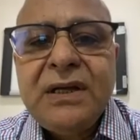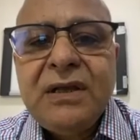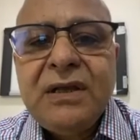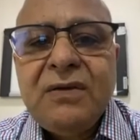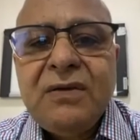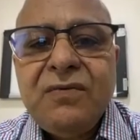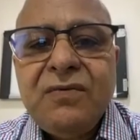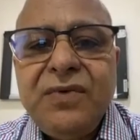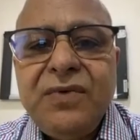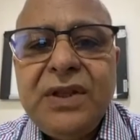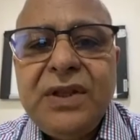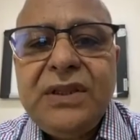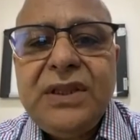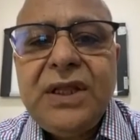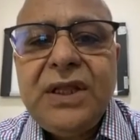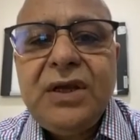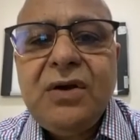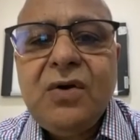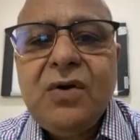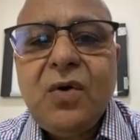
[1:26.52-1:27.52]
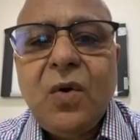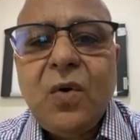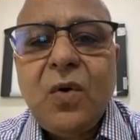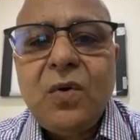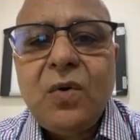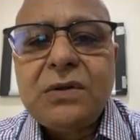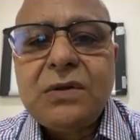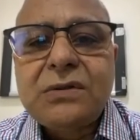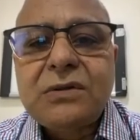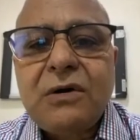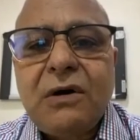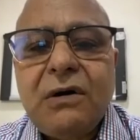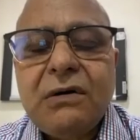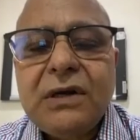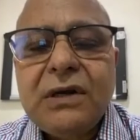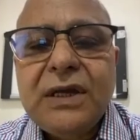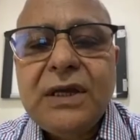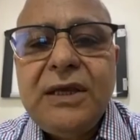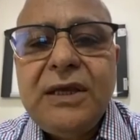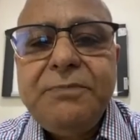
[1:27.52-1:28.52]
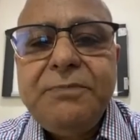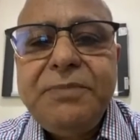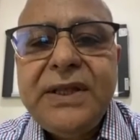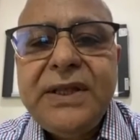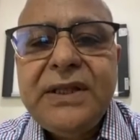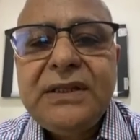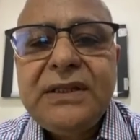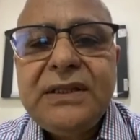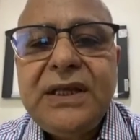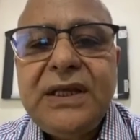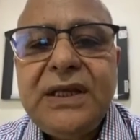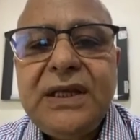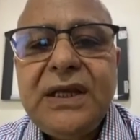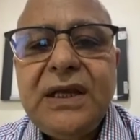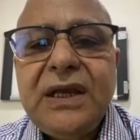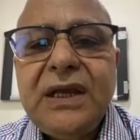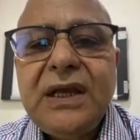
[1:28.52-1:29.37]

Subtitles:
with the goals of keeping the